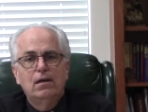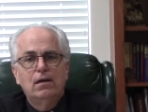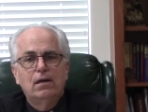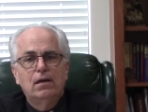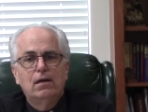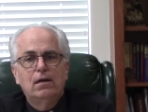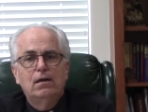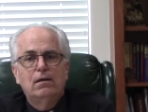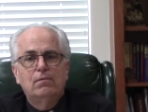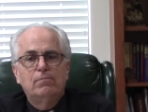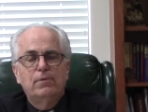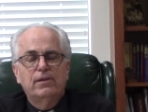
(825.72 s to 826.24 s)

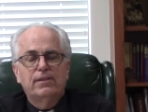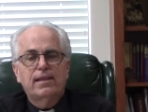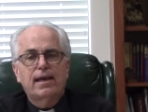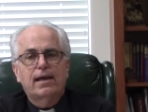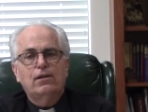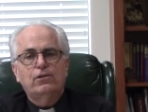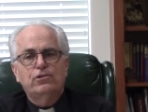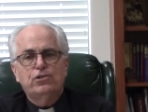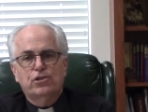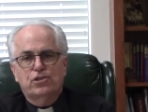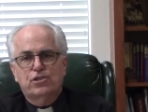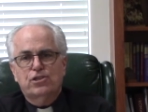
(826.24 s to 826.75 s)
Um, but
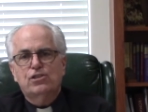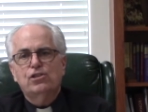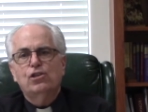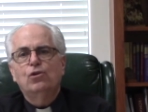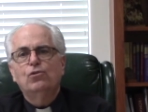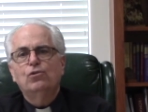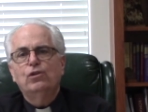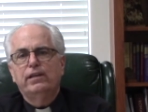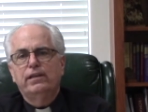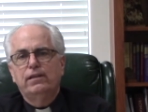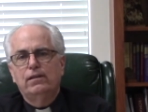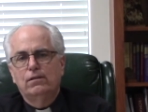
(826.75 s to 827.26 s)
that'll just
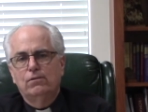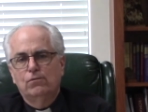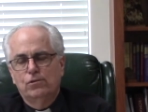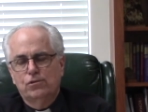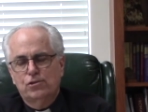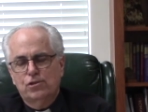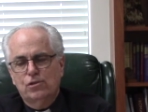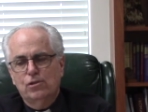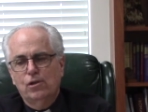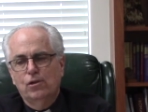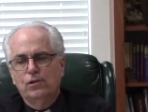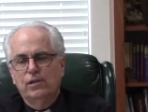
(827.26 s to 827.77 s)
slowly, we'll
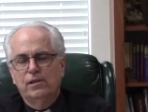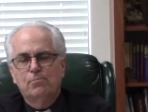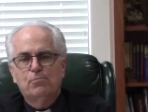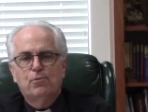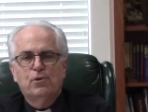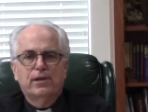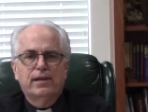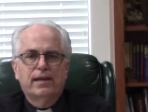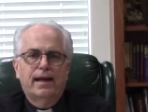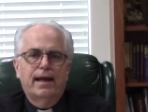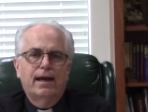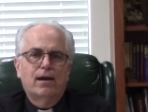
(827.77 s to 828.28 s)
slowly
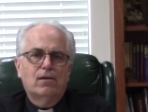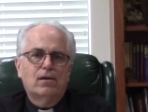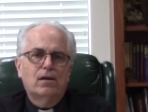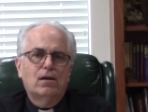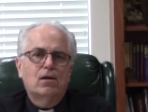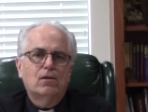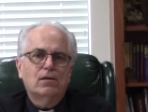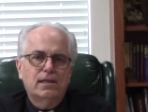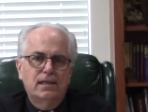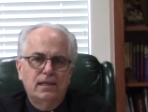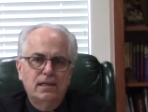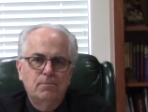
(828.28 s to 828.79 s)
bring it out, and
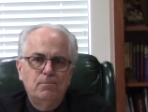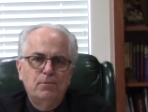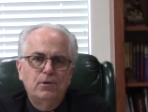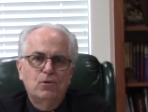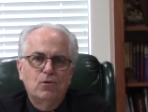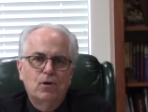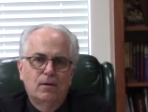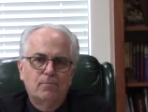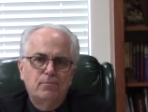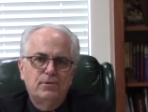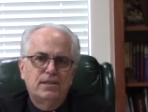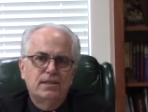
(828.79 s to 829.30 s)
I'll keep
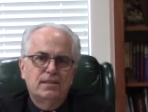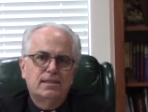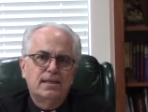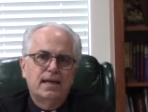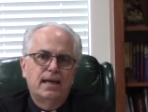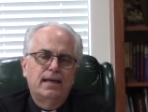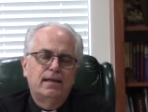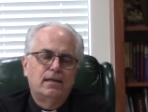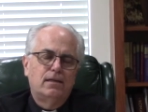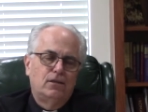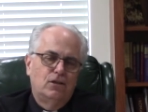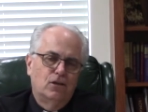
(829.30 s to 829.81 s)
you up to
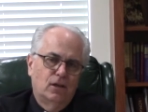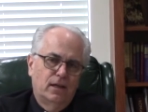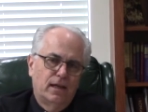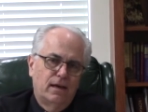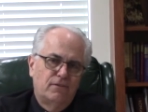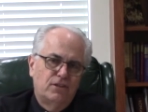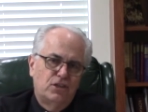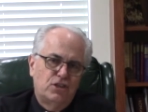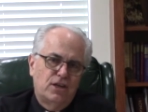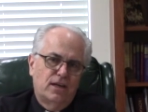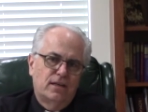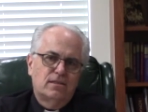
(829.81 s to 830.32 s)
date. You'll
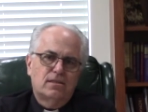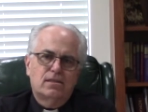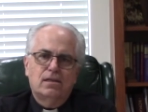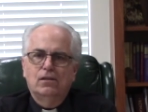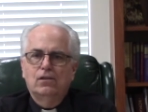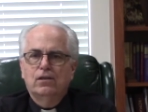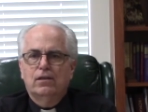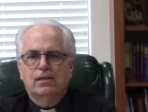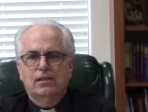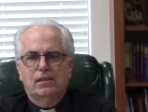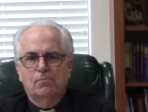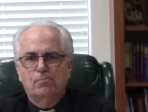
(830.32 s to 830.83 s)
have a chance to
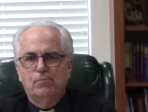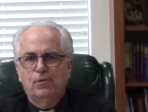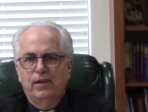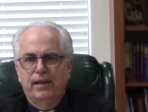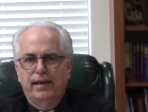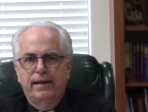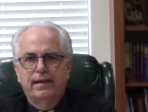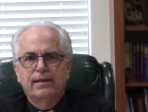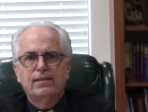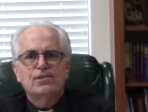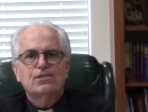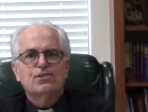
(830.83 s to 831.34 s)
look at the
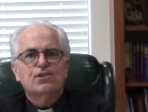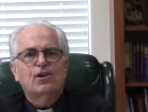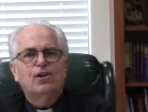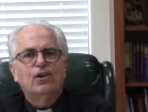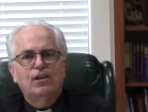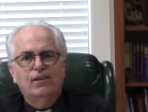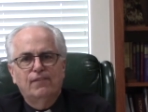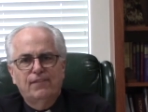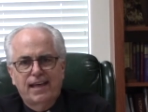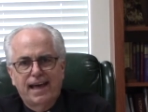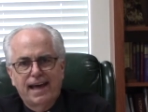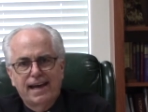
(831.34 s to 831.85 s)
plans and
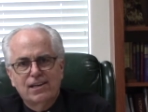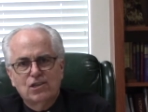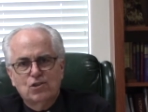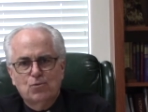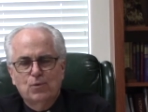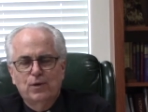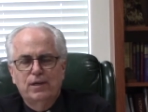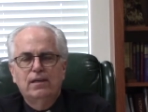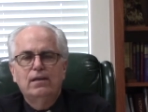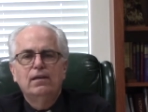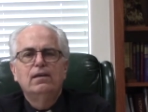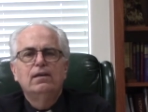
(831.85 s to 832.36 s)
all of that as
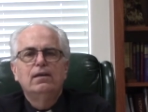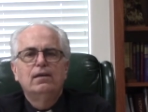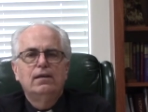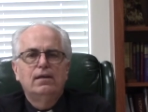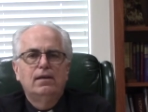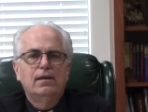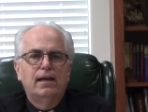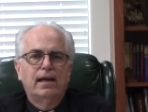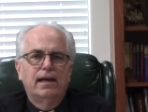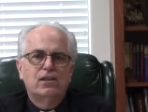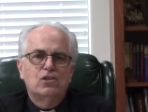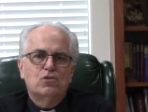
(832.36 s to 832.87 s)
we,
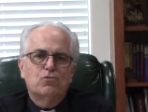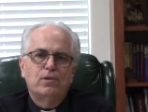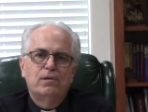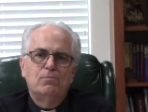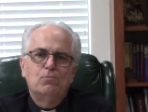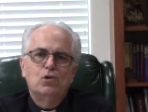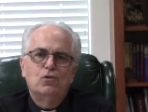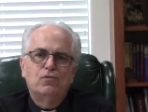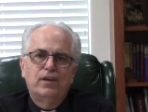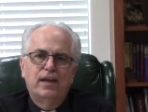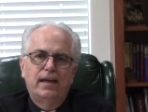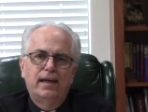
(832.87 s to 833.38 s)
as we
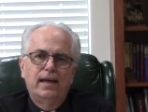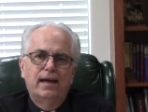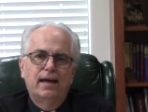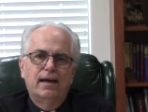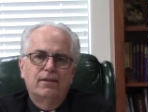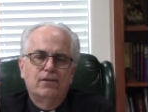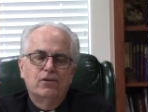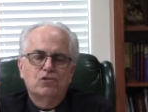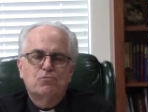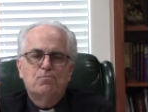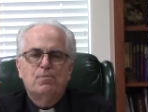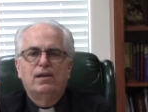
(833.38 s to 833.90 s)
move ahead.
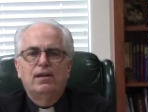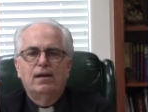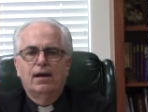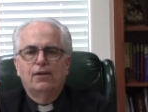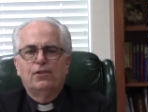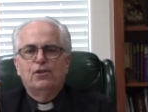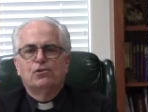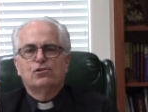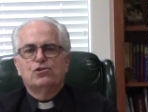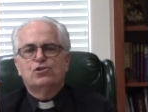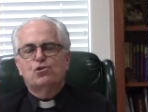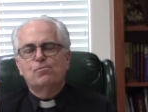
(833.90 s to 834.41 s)
There's been
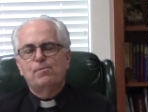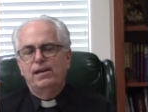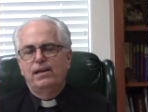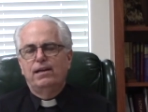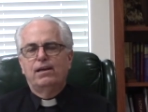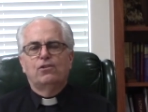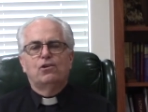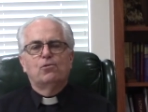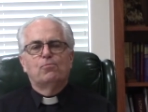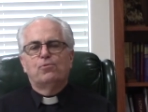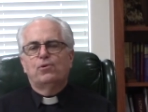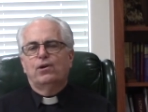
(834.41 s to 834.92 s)
other, so many
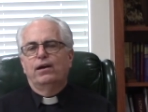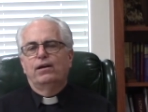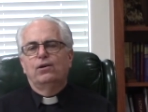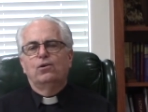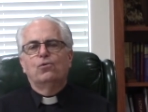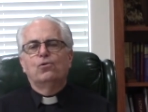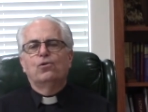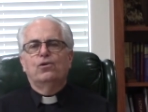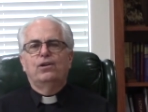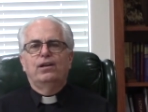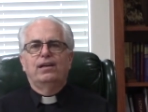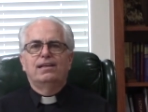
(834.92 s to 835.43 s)
other
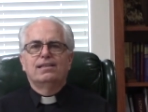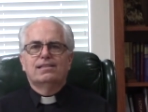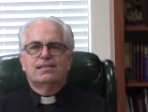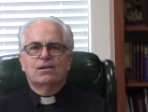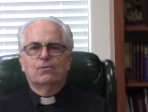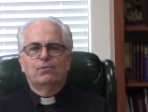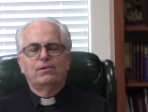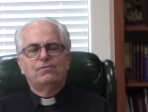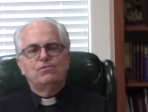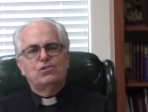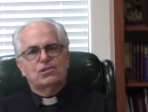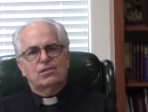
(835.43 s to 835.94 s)
priorities
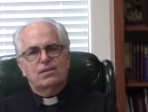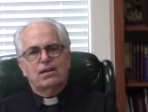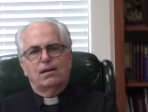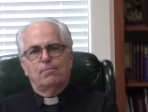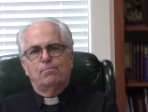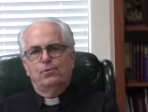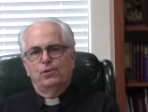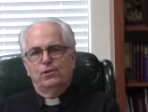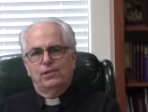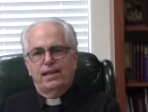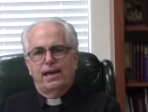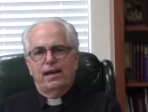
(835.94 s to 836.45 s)
that we've just kind
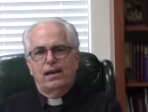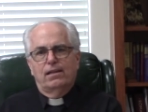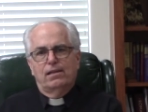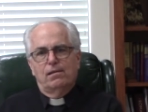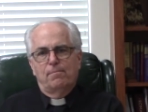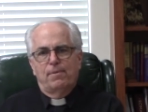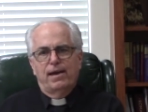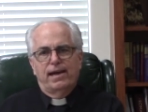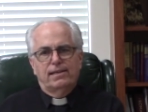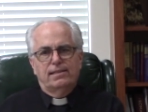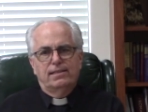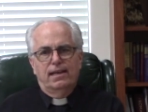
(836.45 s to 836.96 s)
of put that on the
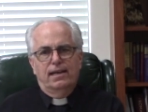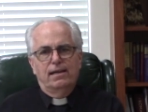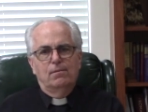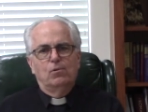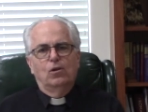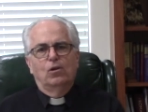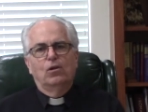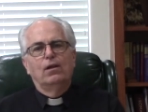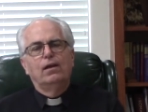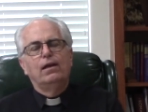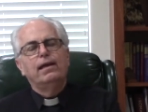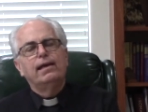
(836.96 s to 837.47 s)
back
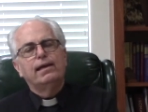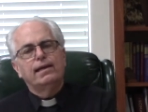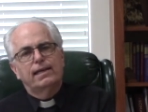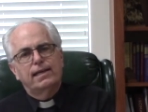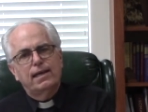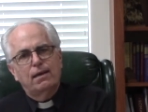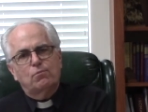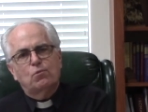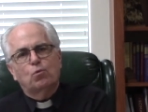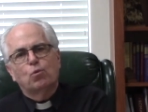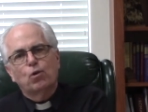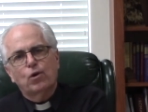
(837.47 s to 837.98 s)
table,
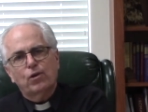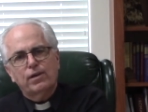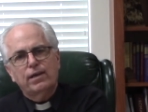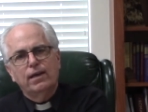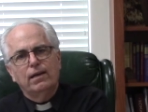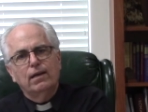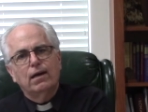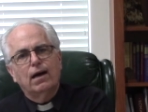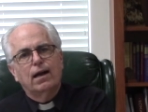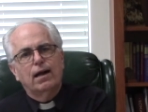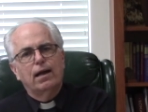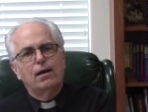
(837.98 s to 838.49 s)
kept
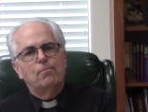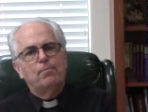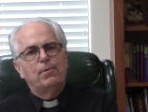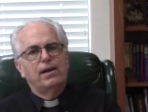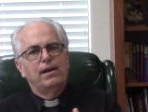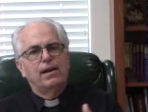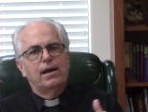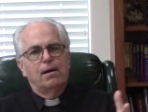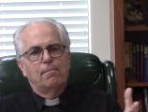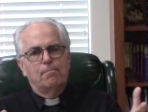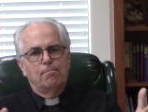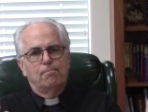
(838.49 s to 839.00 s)
working on it, but
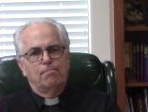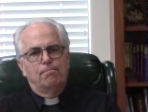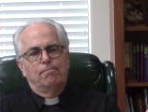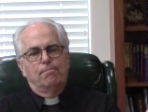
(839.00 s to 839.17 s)
not